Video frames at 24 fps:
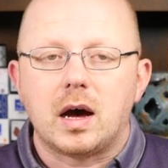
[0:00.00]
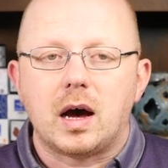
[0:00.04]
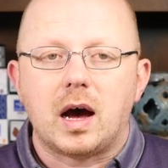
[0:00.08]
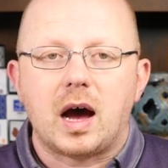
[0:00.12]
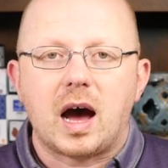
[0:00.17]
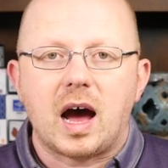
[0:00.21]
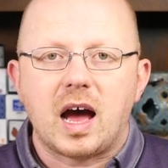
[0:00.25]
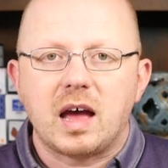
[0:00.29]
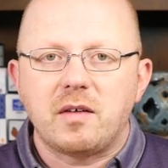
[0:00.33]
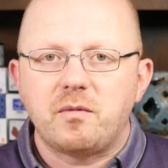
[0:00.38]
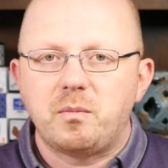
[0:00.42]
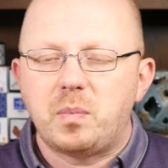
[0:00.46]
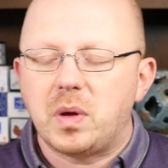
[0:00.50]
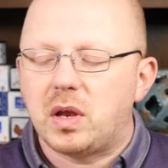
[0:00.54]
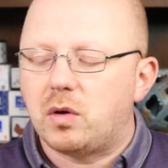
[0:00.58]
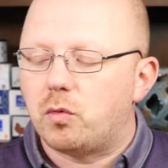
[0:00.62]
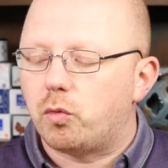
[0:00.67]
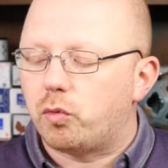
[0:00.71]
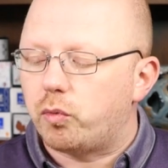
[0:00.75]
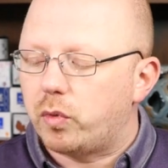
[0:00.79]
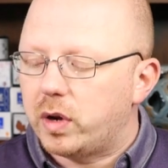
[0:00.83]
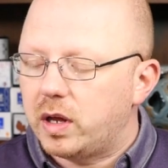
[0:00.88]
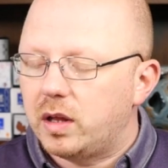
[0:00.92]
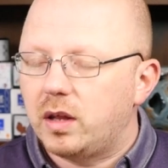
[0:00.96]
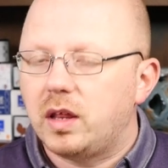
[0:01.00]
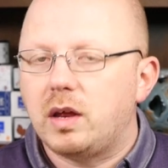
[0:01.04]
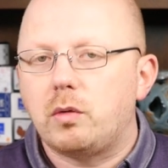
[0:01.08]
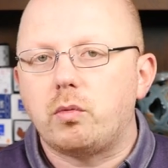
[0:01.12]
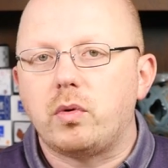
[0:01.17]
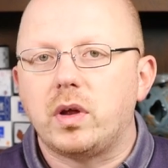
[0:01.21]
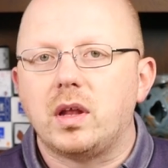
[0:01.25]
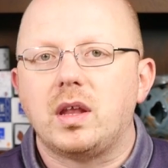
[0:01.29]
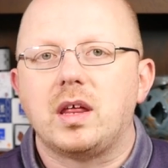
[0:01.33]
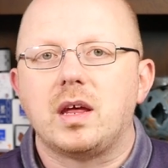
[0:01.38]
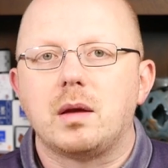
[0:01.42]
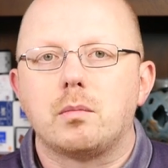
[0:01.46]
I've been really,
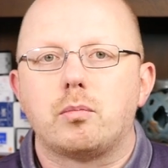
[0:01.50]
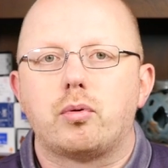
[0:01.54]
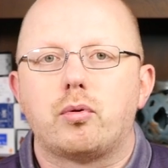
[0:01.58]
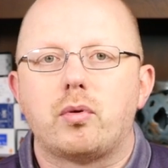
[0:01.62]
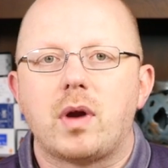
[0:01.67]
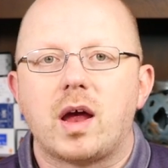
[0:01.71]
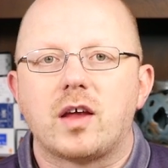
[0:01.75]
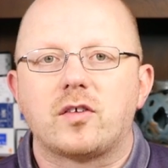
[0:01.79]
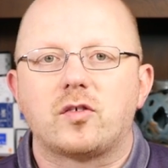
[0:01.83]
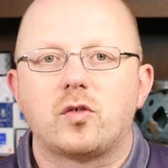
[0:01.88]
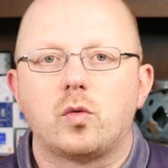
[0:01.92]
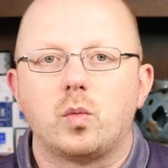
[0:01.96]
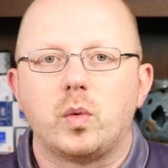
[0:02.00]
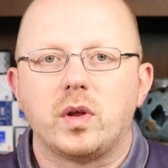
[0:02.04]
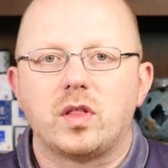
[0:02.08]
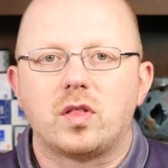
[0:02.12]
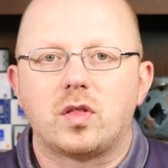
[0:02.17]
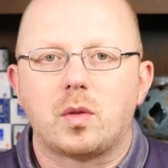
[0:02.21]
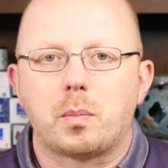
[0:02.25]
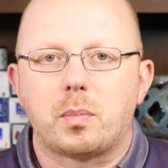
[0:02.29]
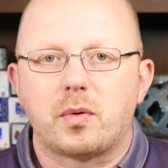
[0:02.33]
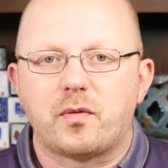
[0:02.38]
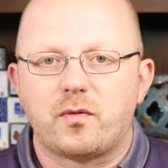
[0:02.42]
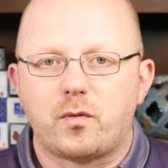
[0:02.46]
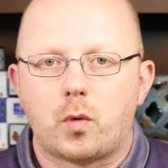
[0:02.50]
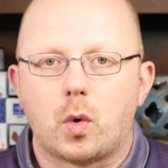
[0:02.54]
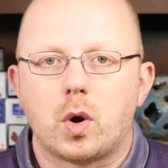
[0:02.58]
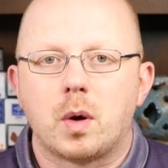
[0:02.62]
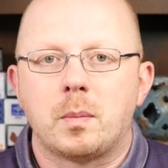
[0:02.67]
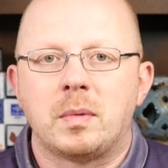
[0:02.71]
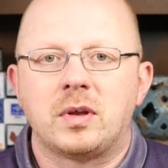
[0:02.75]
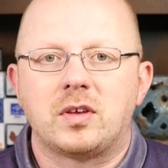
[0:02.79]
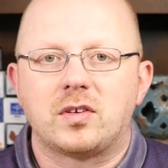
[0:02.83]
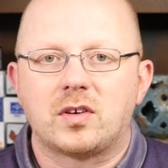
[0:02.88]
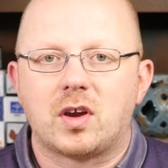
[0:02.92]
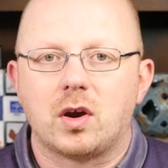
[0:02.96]
really impressed with the
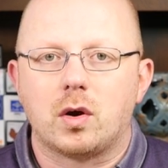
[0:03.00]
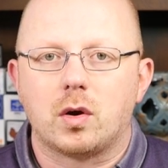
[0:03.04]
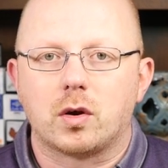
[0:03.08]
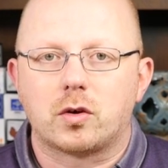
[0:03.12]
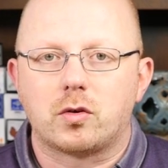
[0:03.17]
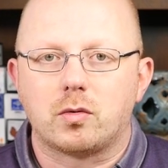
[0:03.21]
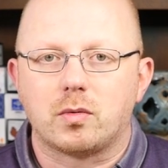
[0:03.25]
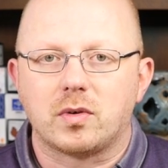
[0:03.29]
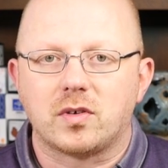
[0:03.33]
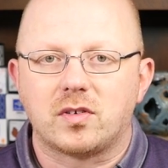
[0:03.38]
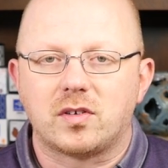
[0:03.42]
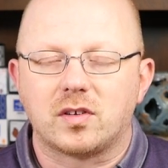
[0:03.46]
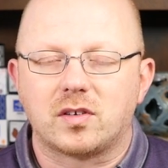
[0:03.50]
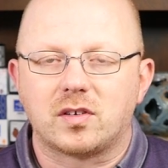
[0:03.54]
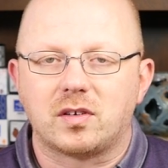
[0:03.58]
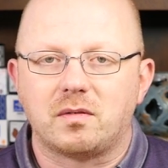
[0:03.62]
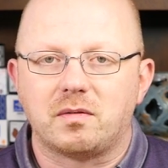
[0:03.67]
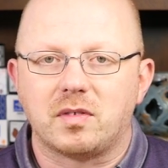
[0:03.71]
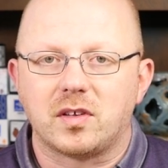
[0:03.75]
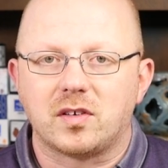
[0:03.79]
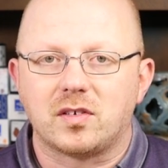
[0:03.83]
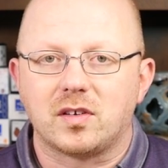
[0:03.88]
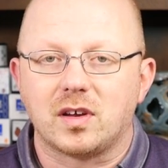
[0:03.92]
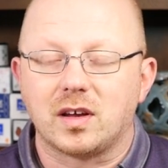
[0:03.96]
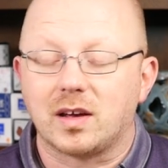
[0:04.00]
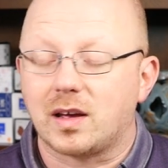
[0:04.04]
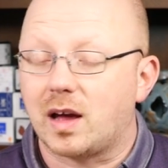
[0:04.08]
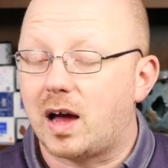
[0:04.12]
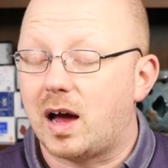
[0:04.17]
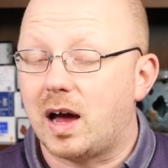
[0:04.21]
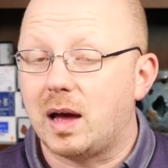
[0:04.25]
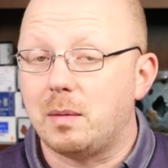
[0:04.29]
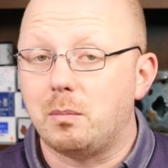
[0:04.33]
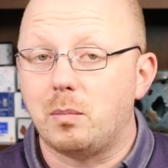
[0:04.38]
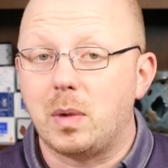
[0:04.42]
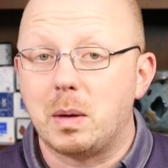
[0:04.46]
performance characteristics of this ink.
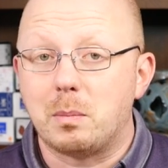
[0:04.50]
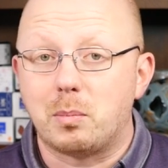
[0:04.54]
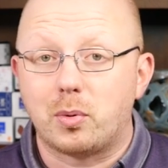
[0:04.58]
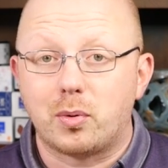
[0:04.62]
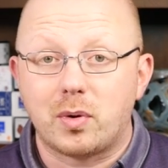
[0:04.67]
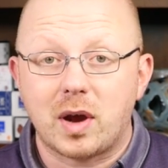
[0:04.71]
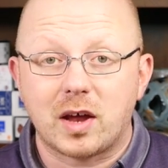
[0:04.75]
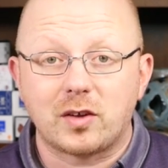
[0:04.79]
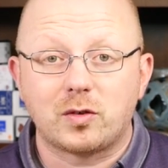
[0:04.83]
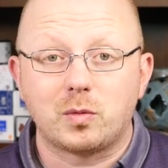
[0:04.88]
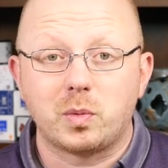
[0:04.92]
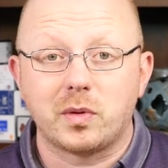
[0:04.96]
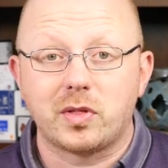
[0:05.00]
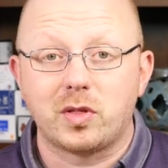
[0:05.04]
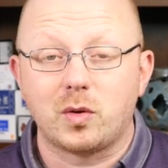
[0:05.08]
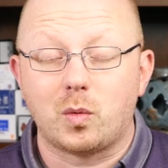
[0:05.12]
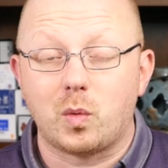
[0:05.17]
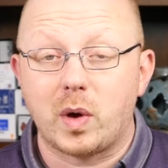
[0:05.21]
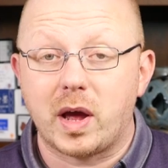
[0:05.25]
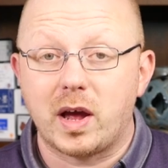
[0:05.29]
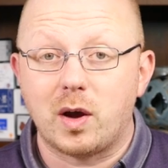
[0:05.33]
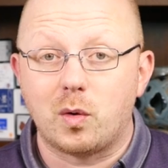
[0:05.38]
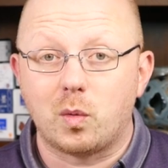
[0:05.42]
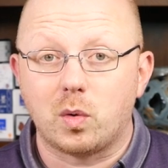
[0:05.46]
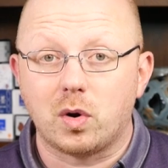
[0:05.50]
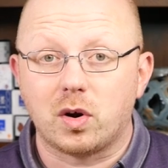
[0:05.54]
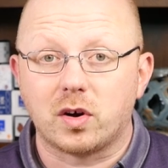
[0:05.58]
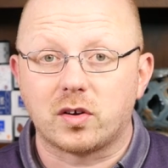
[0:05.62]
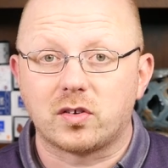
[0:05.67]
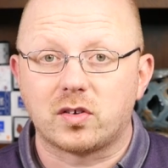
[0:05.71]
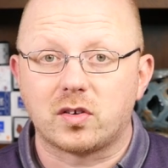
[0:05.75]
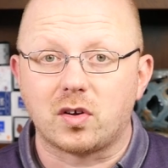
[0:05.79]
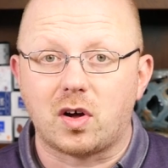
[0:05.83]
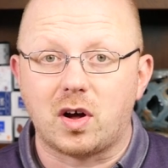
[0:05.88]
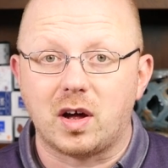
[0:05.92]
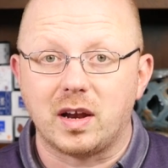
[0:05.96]
I'm impressed with the way it
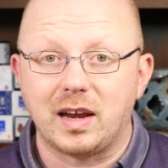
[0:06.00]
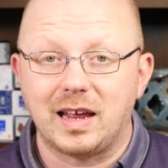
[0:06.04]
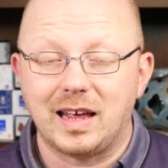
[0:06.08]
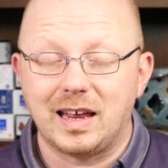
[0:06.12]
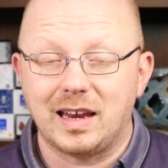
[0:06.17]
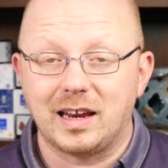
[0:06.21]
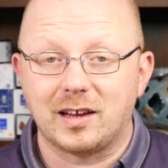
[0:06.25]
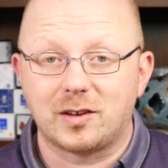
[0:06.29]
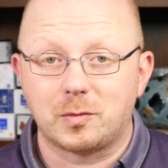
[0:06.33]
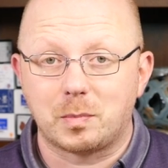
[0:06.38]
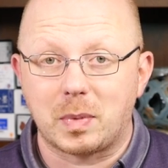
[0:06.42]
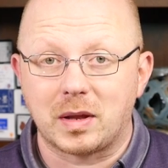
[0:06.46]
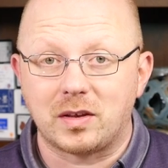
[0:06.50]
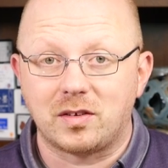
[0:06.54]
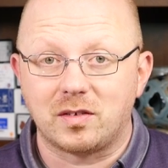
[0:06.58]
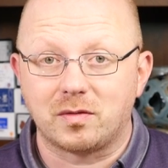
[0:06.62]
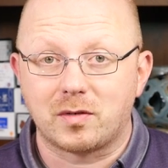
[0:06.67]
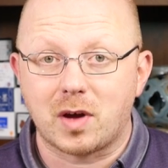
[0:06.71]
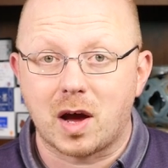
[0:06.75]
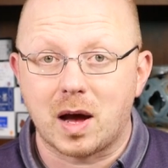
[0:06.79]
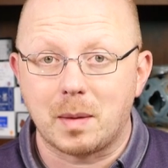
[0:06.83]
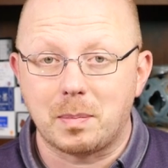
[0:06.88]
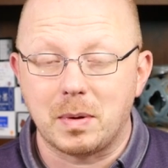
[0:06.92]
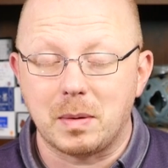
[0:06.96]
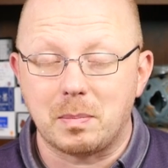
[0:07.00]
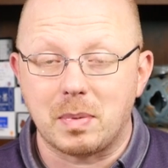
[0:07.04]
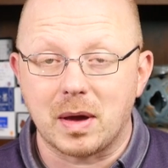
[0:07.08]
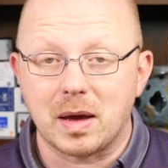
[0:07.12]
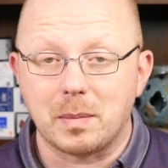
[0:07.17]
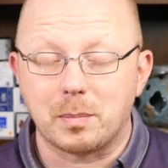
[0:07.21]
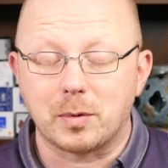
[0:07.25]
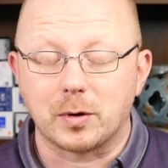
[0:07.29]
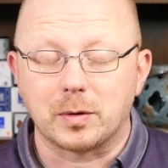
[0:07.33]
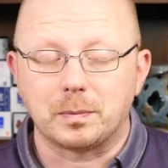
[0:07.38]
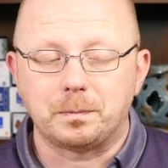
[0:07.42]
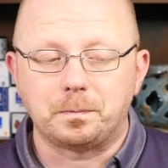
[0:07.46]
works on inexpensive copy
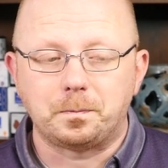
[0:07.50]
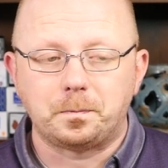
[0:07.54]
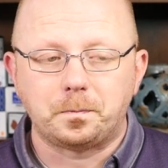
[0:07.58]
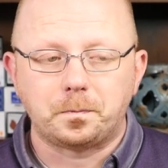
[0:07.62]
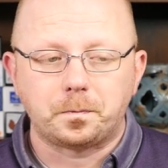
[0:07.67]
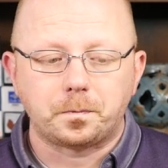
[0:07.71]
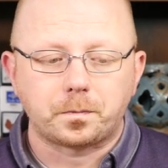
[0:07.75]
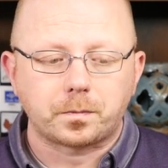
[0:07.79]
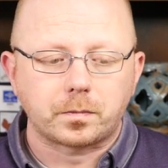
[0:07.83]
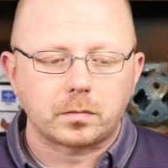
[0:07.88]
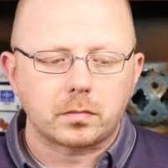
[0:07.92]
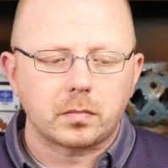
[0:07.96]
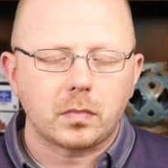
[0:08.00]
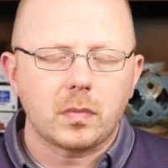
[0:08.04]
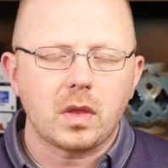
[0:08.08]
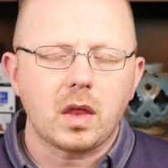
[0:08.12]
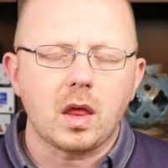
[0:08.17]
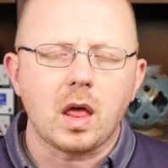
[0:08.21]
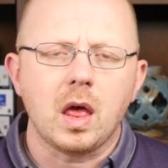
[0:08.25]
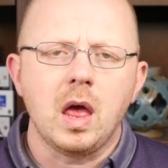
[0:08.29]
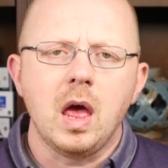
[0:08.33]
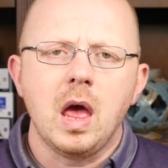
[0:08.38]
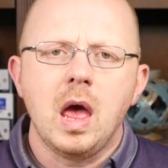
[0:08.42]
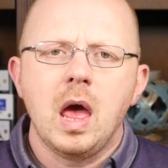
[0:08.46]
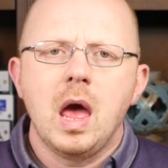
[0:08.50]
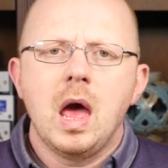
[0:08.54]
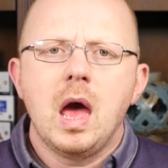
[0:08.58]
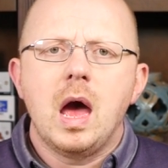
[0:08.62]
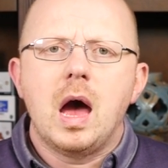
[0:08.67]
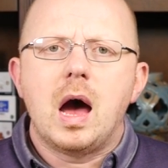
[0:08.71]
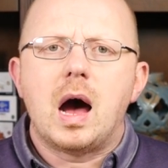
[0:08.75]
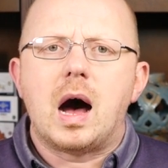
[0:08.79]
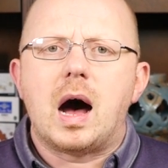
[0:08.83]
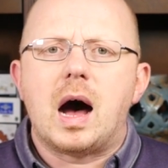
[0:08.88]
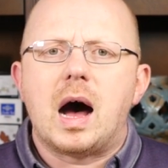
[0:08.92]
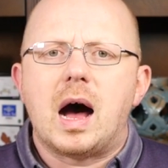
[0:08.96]
paper.
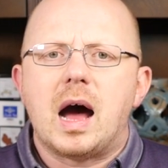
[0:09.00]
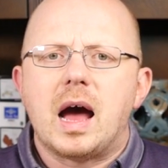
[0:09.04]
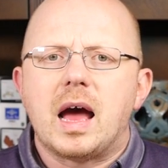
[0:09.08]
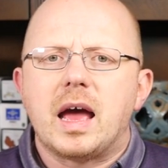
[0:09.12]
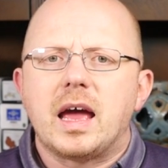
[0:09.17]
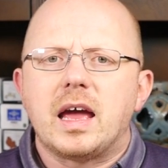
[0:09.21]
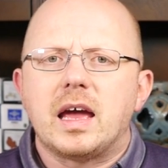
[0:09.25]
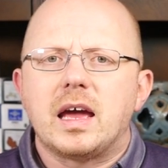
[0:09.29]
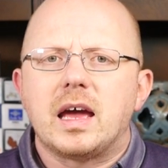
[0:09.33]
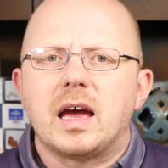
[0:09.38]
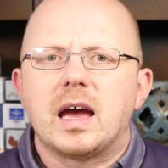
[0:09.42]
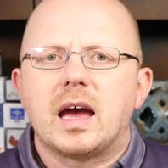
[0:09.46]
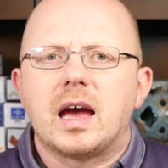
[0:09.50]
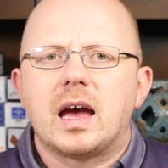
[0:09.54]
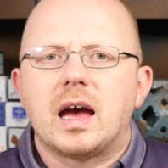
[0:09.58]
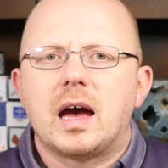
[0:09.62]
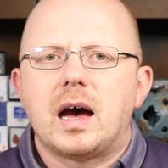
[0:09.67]
I